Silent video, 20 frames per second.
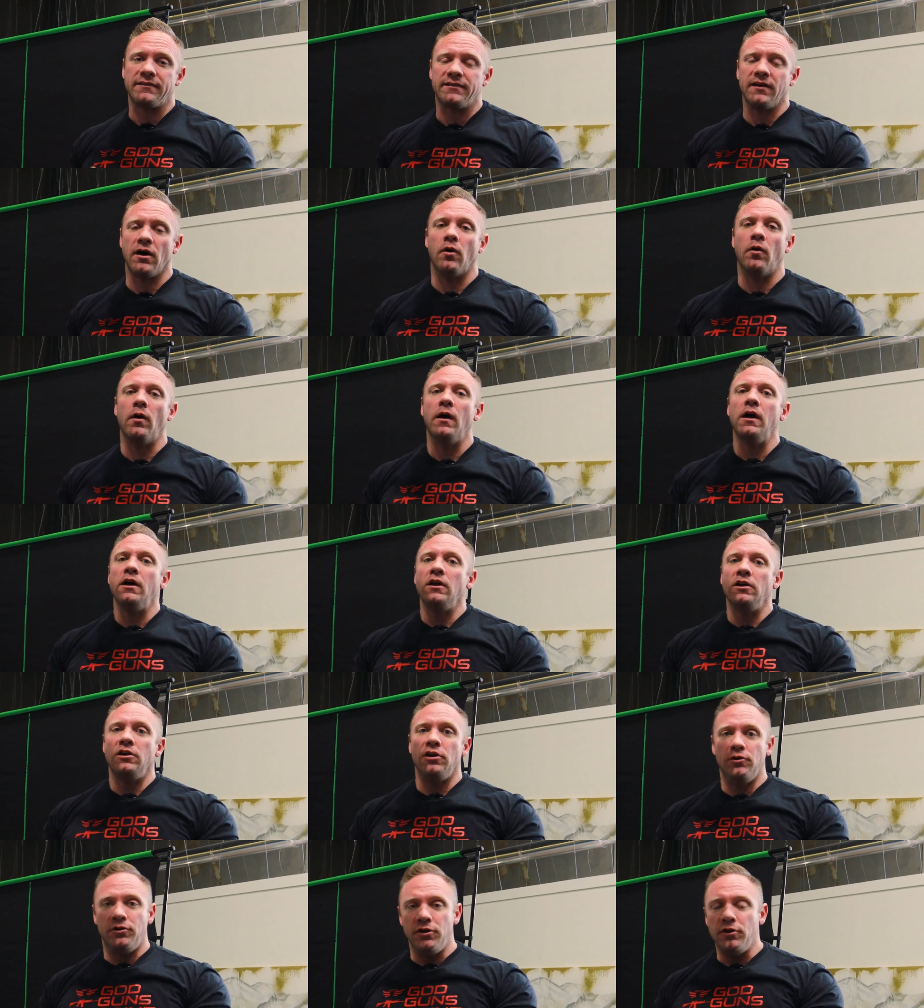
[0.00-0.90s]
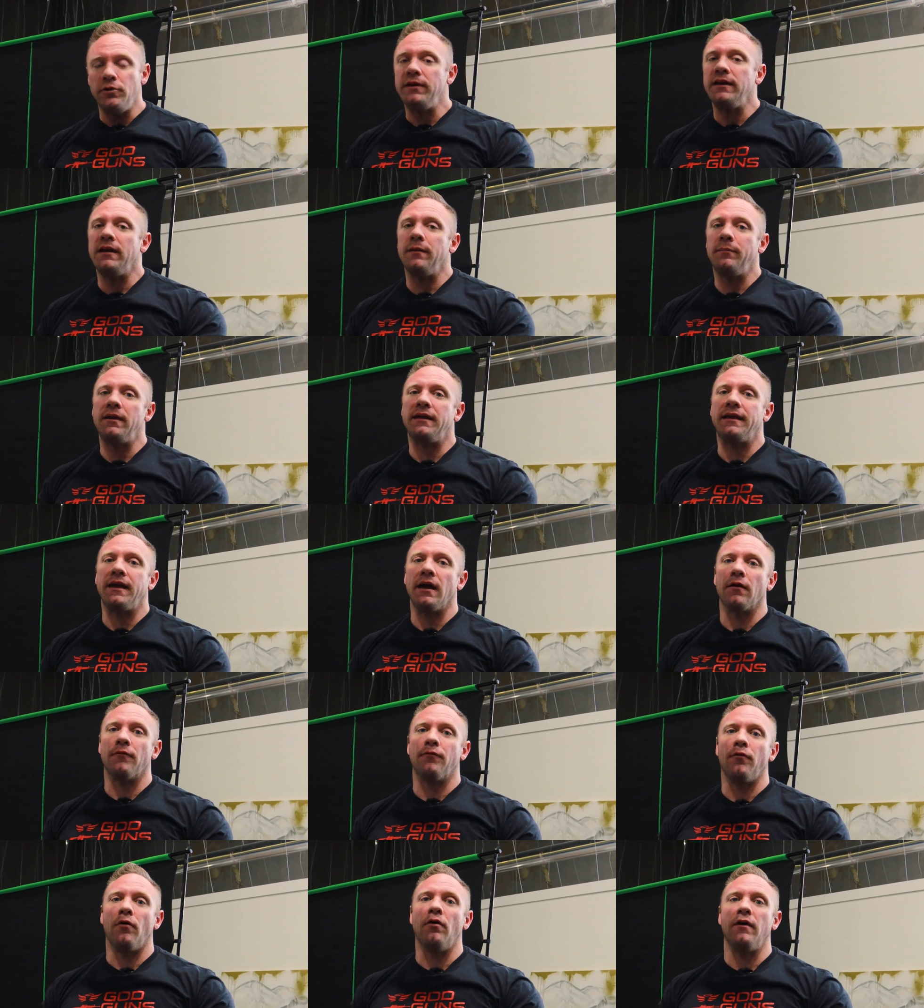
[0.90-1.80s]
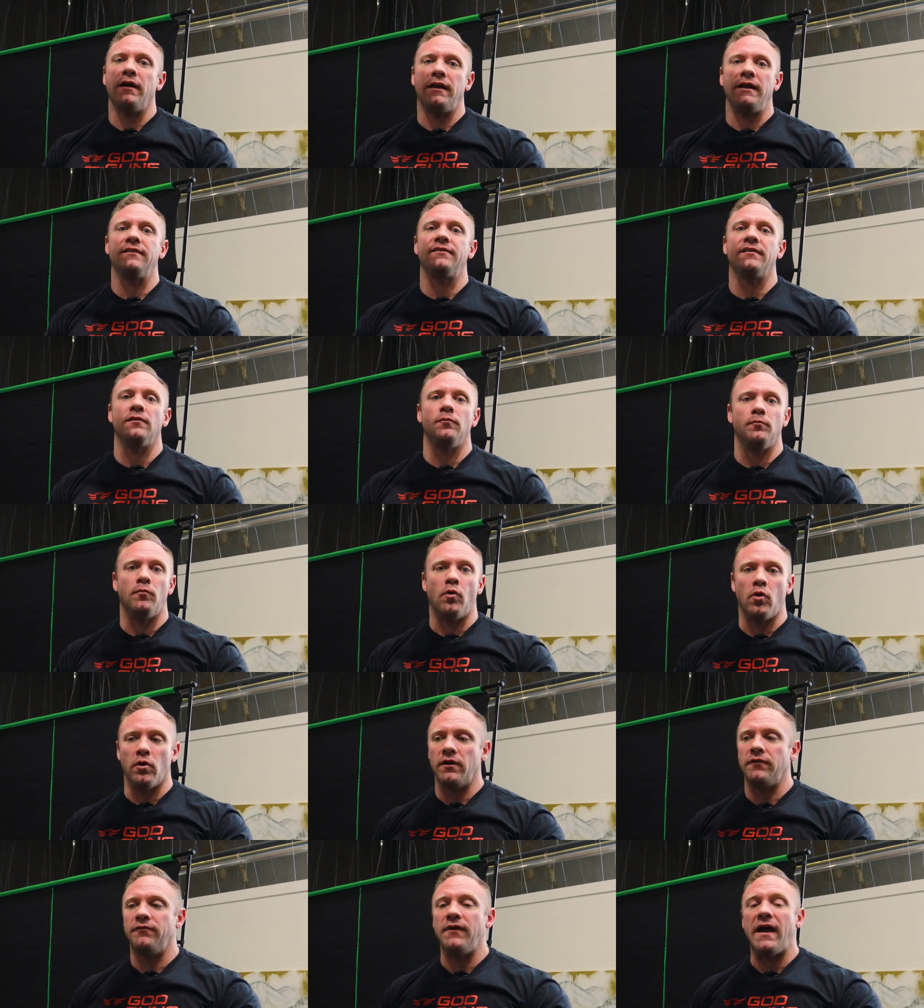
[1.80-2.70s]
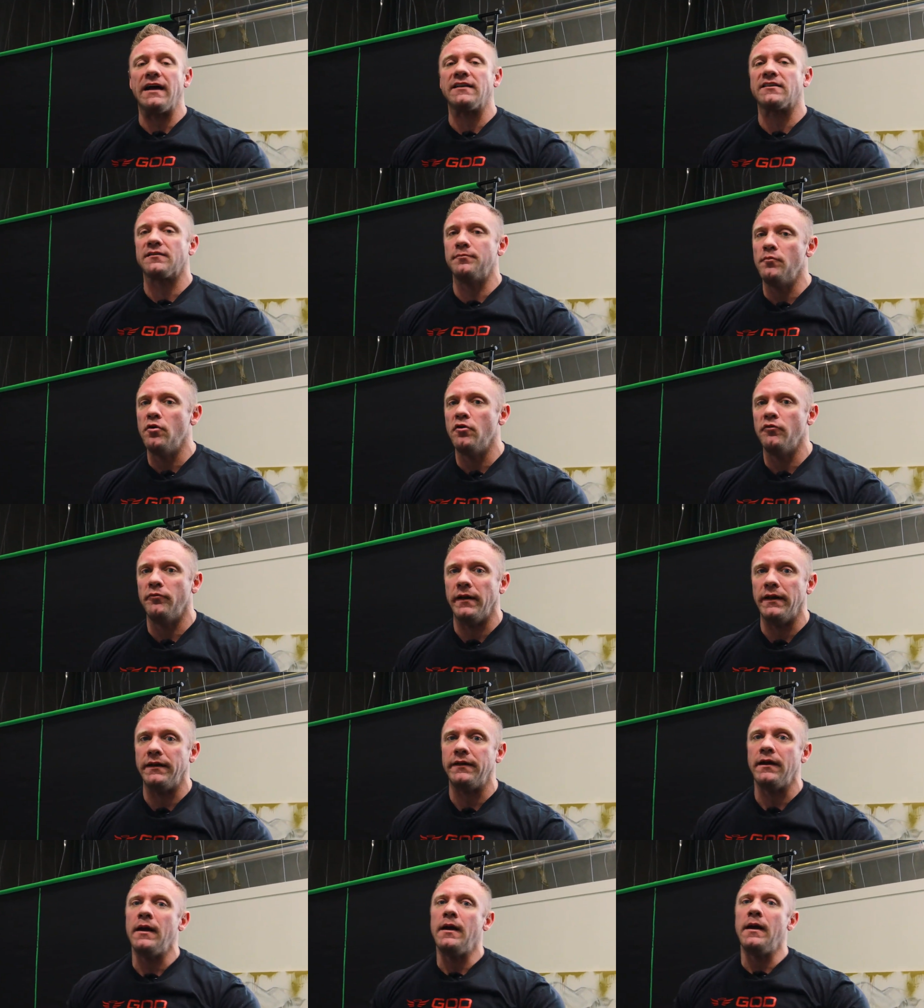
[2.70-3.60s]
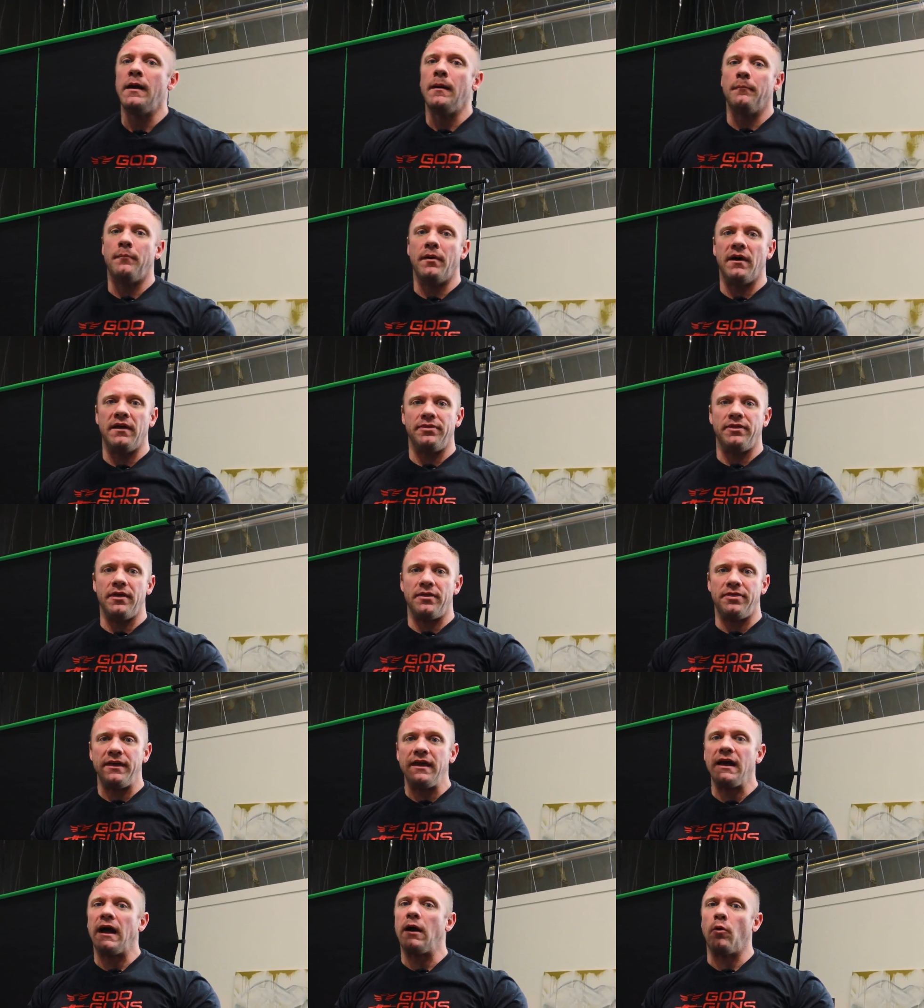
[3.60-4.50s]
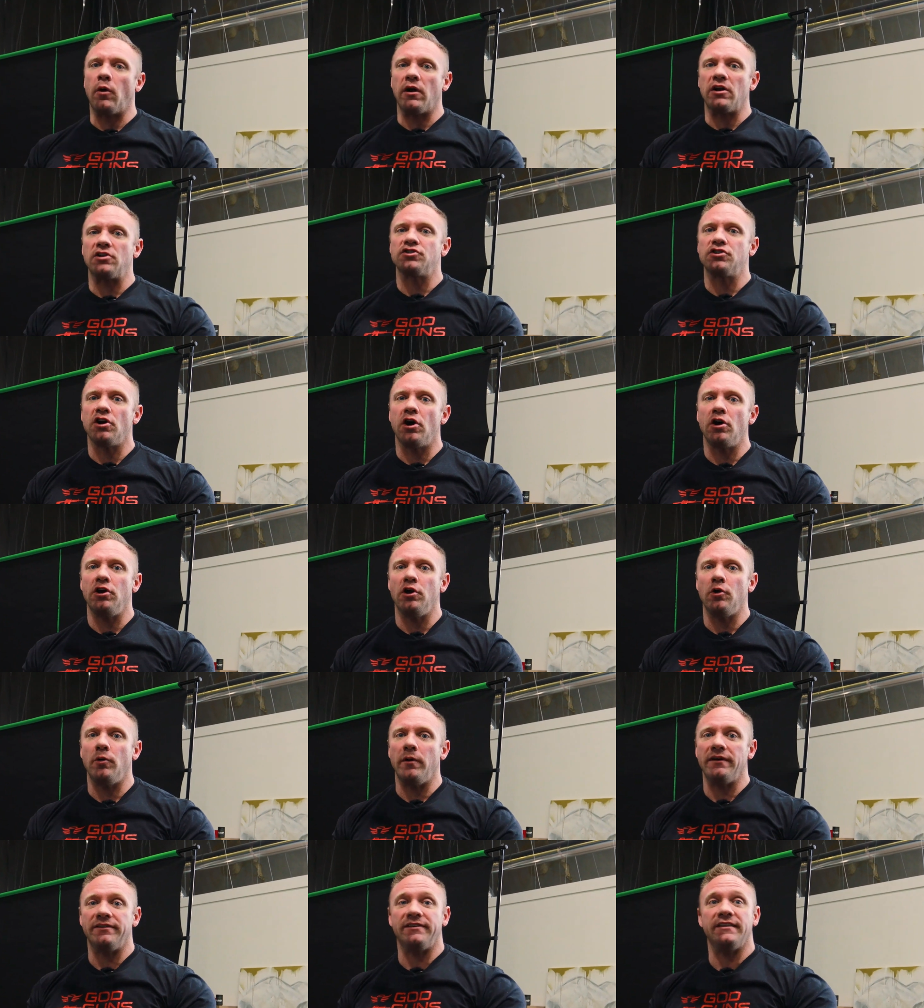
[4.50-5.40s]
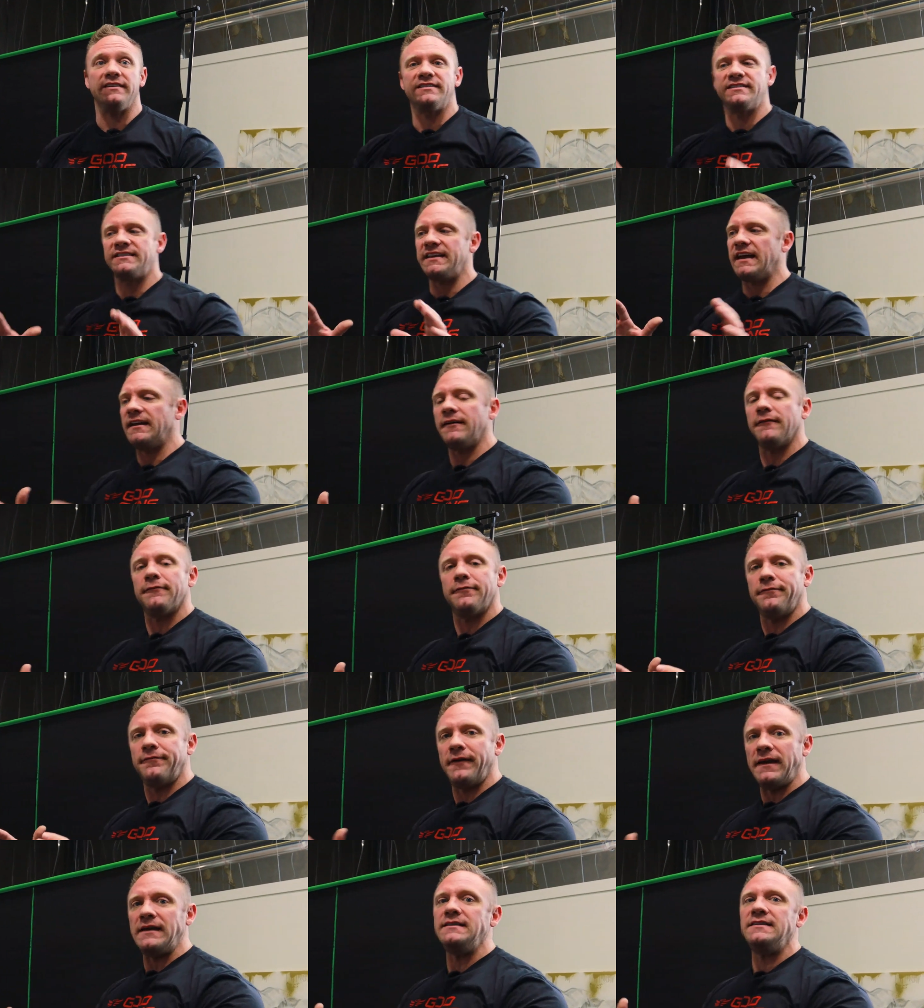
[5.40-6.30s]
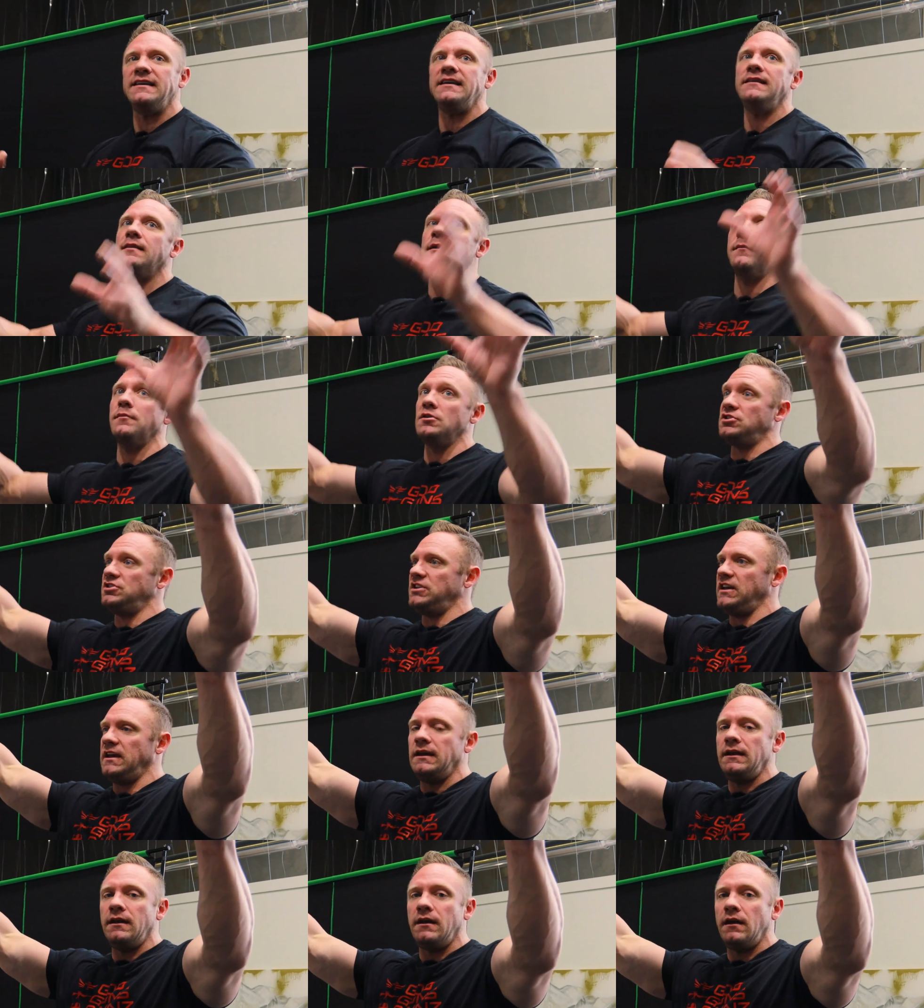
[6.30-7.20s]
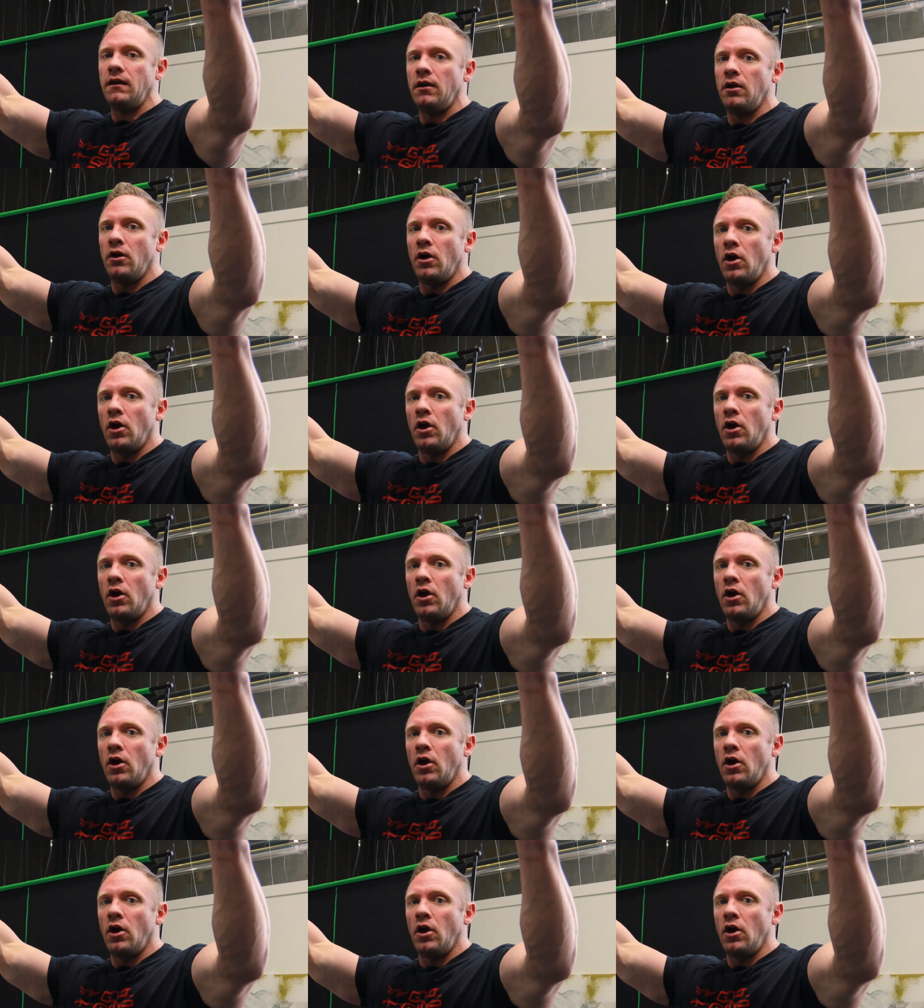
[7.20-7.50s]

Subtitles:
So you do need to be careful. It is a more advanced movement, but the thing I wanna show you is instead of facing the machine,